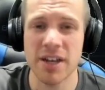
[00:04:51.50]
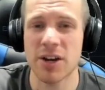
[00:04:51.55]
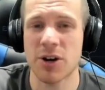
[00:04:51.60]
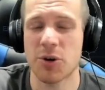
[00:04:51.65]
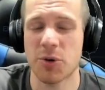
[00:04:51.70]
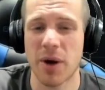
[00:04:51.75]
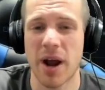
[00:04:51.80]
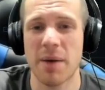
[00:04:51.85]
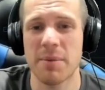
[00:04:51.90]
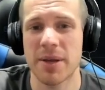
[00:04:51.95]

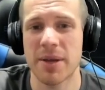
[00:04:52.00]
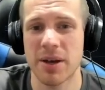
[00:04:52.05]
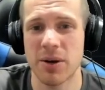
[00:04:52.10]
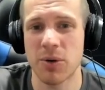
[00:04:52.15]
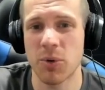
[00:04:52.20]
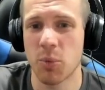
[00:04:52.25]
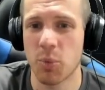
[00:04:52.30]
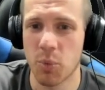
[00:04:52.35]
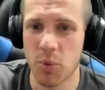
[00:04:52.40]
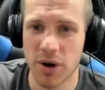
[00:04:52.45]

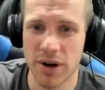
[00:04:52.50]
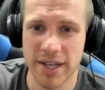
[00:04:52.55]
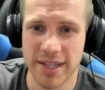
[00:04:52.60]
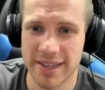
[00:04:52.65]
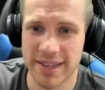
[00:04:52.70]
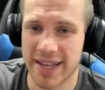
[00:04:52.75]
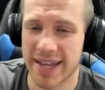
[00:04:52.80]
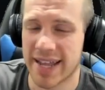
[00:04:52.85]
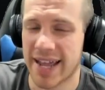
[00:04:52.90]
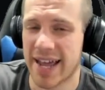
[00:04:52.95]
grabbing
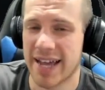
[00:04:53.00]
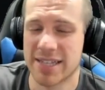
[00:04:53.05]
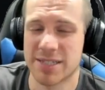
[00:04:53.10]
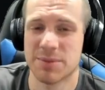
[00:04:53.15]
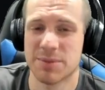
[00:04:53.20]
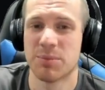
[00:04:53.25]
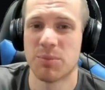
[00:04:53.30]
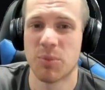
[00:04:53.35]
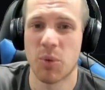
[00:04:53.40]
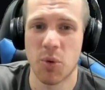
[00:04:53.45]
one that
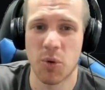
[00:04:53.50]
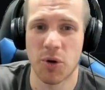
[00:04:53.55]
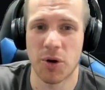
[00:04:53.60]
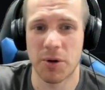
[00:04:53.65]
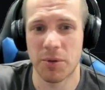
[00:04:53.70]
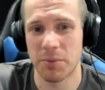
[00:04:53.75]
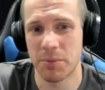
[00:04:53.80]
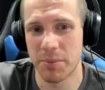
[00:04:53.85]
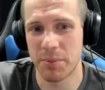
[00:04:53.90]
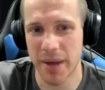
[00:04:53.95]
has
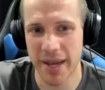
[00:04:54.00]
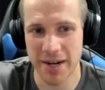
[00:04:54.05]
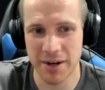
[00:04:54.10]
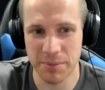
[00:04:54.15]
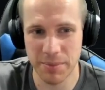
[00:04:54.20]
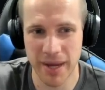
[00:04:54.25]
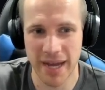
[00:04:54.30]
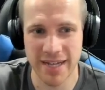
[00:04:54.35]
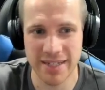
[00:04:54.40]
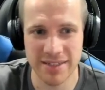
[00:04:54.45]
more beta
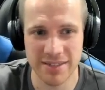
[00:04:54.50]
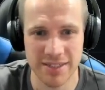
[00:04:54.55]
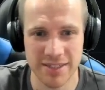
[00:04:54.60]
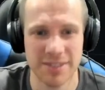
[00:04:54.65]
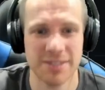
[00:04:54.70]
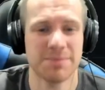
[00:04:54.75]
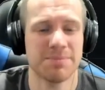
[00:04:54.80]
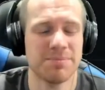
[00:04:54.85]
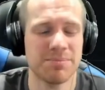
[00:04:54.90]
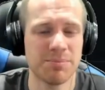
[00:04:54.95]

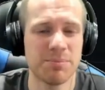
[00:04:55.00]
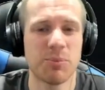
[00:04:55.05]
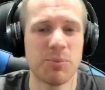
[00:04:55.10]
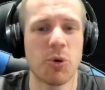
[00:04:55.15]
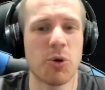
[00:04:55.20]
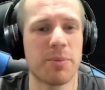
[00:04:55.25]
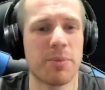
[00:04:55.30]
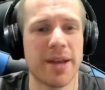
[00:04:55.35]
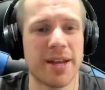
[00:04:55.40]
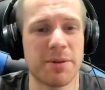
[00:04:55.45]

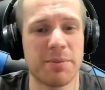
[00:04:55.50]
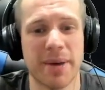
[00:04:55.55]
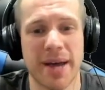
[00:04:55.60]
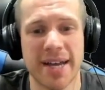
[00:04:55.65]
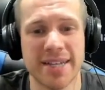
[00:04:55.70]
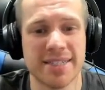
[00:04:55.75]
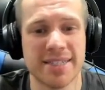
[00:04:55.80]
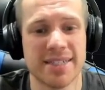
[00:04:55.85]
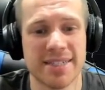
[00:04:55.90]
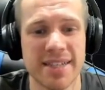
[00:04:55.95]

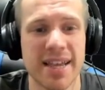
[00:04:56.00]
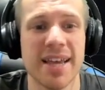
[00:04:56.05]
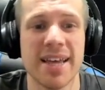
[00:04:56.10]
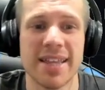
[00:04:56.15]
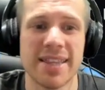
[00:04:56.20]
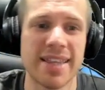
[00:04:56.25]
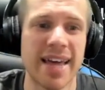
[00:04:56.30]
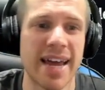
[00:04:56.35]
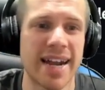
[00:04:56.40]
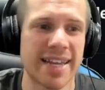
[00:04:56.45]
passes
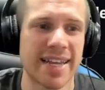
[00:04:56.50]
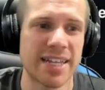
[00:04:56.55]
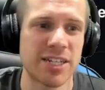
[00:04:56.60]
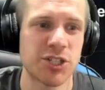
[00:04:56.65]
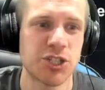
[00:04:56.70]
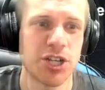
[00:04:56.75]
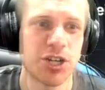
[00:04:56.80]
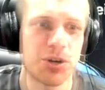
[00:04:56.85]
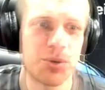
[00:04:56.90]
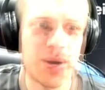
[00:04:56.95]
that it can
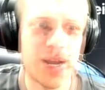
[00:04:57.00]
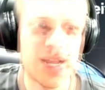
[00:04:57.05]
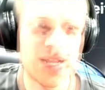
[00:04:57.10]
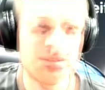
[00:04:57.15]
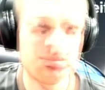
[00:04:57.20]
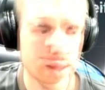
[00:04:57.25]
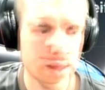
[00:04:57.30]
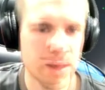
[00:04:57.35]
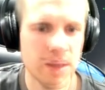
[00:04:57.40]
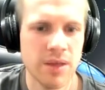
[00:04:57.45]
generate.
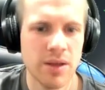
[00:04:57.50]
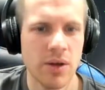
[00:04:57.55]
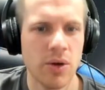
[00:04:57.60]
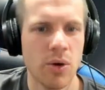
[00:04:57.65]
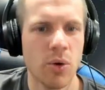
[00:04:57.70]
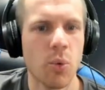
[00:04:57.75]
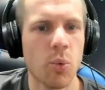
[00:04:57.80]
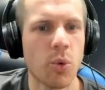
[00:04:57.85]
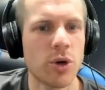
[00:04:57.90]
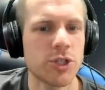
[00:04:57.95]

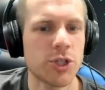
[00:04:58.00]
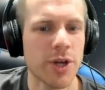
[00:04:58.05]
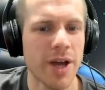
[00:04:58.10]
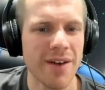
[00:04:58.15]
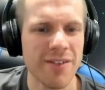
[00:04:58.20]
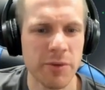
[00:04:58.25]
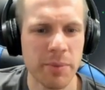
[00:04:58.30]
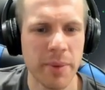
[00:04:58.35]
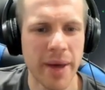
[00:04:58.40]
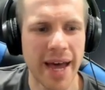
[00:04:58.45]
Once you
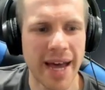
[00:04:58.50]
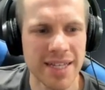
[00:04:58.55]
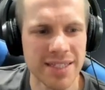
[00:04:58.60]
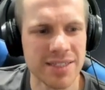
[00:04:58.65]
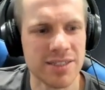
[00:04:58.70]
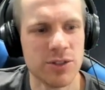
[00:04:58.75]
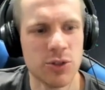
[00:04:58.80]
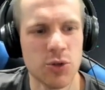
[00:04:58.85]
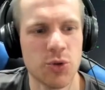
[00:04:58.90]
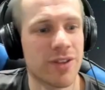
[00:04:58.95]
have a
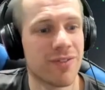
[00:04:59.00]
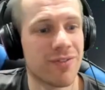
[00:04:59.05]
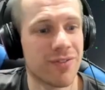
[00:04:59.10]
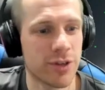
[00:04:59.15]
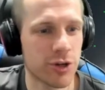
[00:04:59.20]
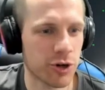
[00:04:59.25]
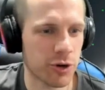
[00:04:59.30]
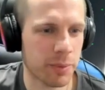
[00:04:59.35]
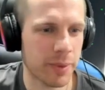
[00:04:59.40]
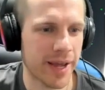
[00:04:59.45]
pass, you can
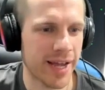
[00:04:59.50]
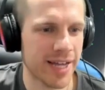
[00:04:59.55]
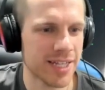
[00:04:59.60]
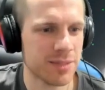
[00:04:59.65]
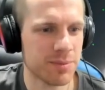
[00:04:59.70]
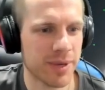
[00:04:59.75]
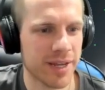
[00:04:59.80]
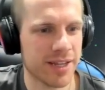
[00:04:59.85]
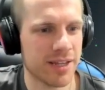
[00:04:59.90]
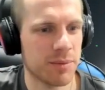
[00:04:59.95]
view your
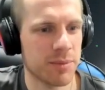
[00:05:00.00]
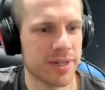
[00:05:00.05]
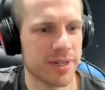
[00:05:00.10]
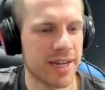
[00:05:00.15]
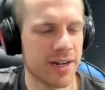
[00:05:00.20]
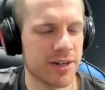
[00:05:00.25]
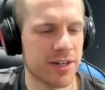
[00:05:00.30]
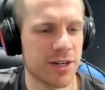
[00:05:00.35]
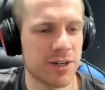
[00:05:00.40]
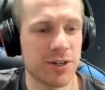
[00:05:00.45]
pass by coming
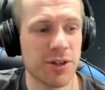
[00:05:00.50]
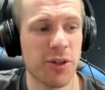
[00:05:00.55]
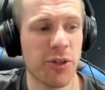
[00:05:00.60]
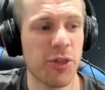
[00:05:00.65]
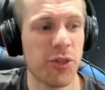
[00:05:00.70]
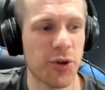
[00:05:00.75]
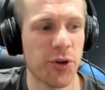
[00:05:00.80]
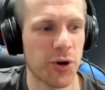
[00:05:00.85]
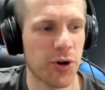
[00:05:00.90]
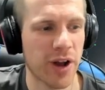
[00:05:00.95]
down here to the
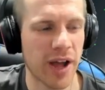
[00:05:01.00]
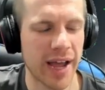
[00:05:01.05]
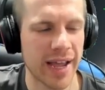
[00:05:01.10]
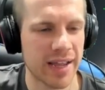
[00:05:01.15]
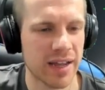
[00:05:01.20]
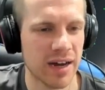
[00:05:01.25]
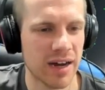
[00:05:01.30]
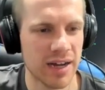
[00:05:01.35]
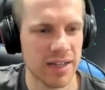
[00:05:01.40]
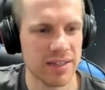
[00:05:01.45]
third
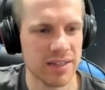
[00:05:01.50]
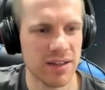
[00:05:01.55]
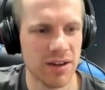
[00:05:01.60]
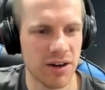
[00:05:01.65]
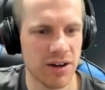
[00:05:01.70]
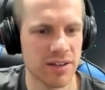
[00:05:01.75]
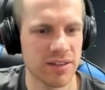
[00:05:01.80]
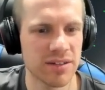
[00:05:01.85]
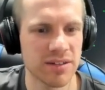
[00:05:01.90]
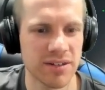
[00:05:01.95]
icon
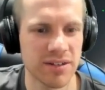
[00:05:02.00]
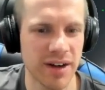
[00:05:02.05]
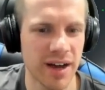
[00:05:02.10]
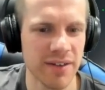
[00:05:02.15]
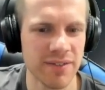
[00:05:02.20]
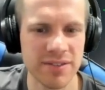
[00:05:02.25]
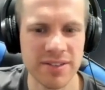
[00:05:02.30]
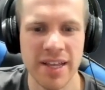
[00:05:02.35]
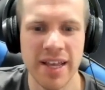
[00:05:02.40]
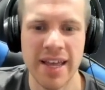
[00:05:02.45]
on the
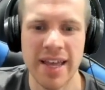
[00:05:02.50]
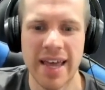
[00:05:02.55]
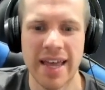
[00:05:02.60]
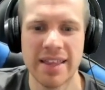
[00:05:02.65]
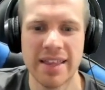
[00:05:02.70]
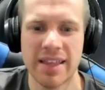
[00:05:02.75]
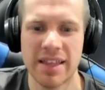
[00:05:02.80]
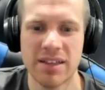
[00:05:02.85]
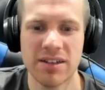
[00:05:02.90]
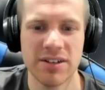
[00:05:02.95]
left
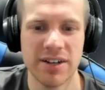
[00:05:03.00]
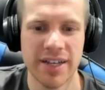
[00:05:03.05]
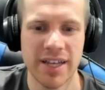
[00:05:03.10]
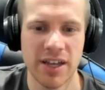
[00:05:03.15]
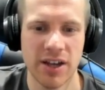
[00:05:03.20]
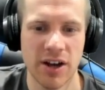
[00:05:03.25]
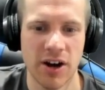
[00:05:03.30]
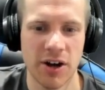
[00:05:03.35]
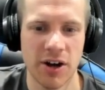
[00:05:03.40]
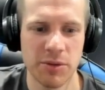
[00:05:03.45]
and then
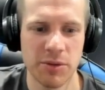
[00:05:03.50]
clicking on